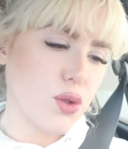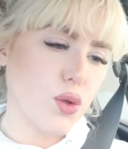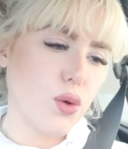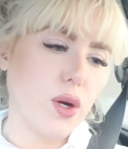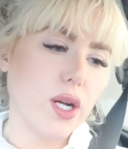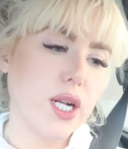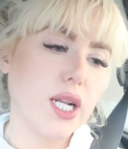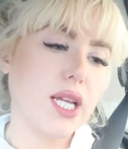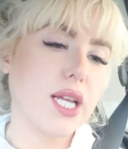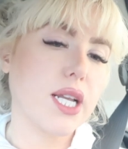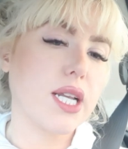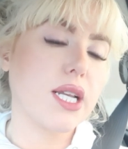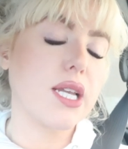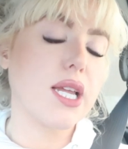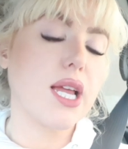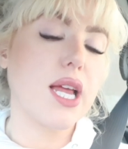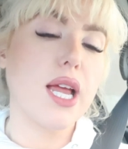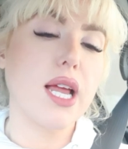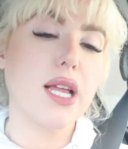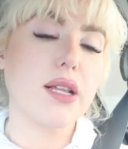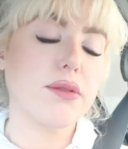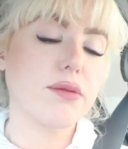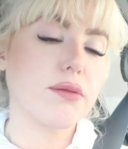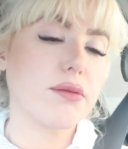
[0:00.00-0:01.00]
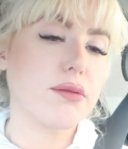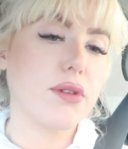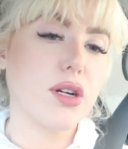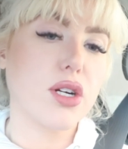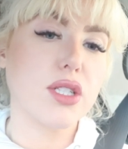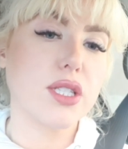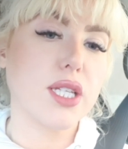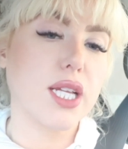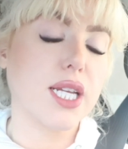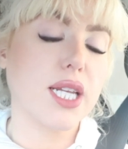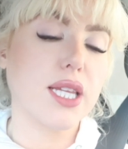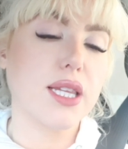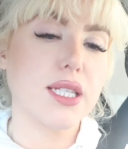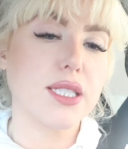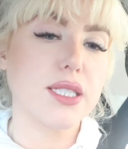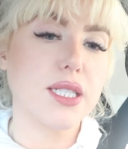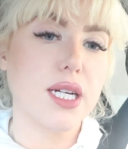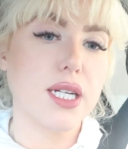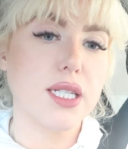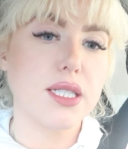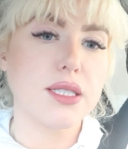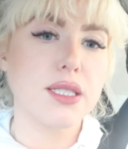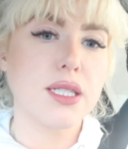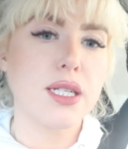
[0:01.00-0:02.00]
So I didn't get hardly anything
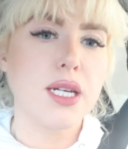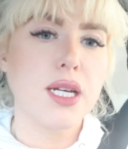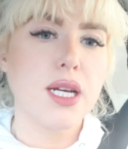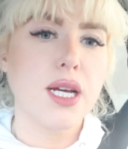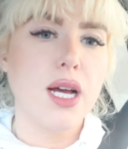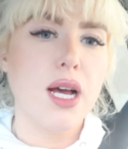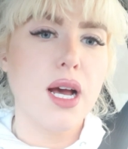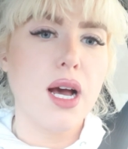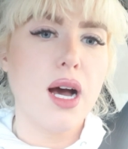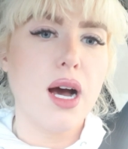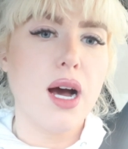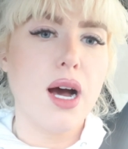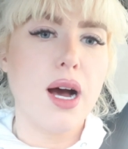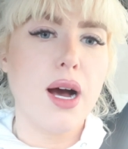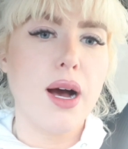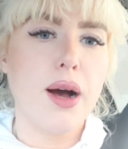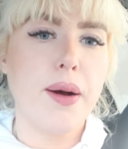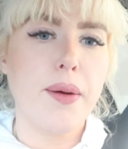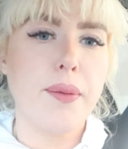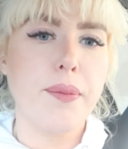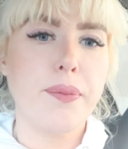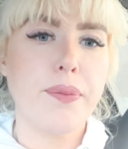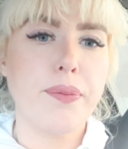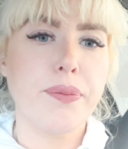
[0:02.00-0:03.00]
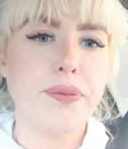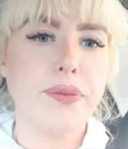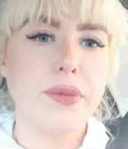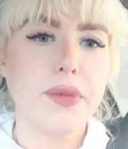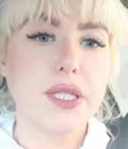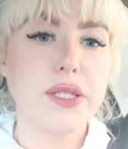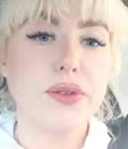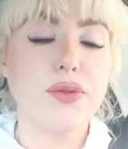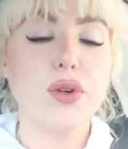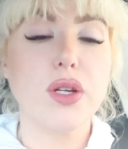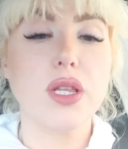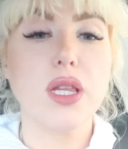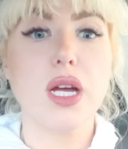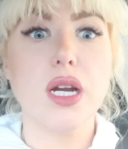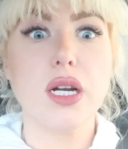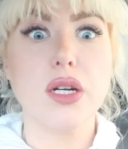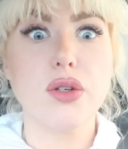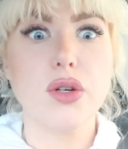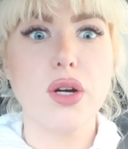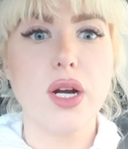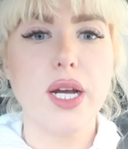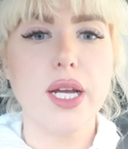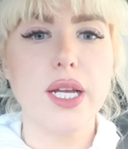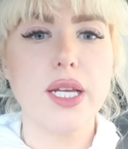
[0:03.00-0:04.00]
done, um, except for a lot
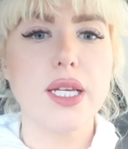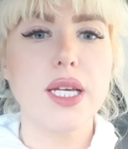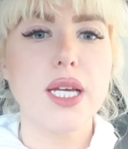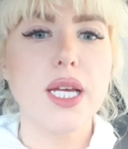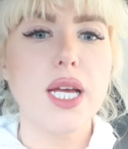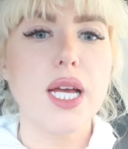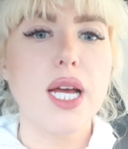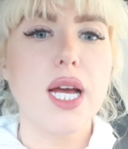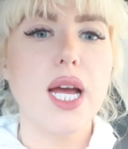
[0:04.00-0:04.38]
of crying.